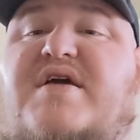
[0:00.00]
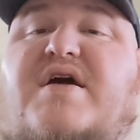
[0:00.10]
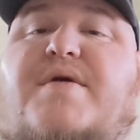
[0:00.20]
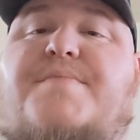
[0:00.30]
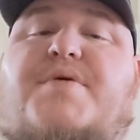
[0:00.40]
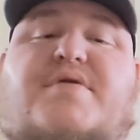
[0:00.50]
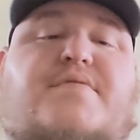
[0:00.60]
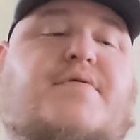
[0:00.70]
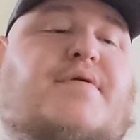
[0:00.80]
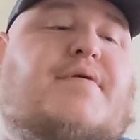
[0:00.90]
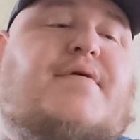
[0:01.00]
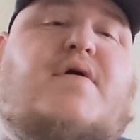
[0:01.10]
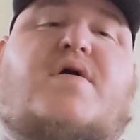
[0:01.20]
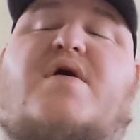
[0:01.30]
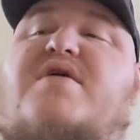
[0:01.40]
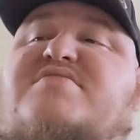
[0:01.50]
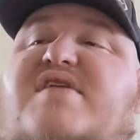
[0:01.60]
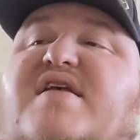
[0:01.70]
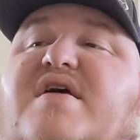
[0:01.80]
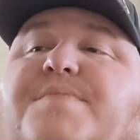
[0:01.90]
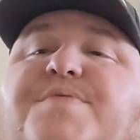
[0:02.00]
can come, but set it